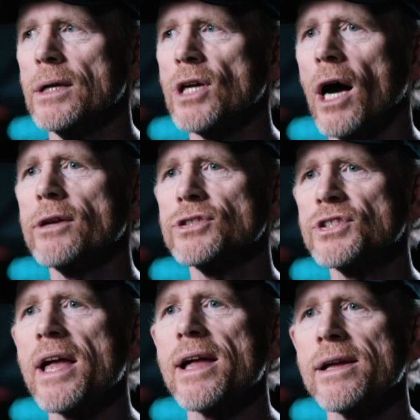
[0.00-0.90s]

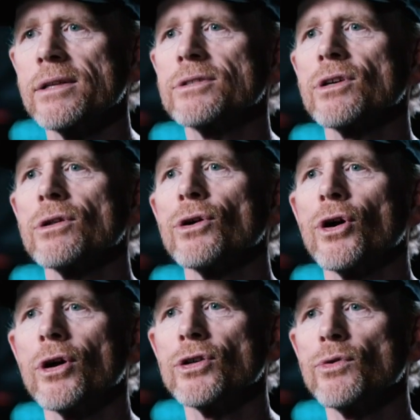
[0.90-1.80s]
understand, to
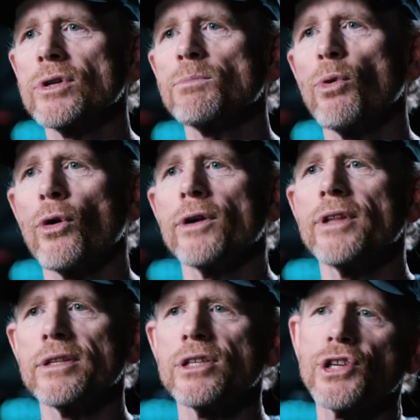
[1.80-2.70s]
learn, to explore, and
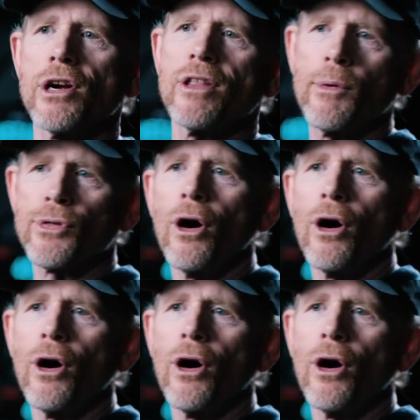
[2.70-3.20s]
then to share that with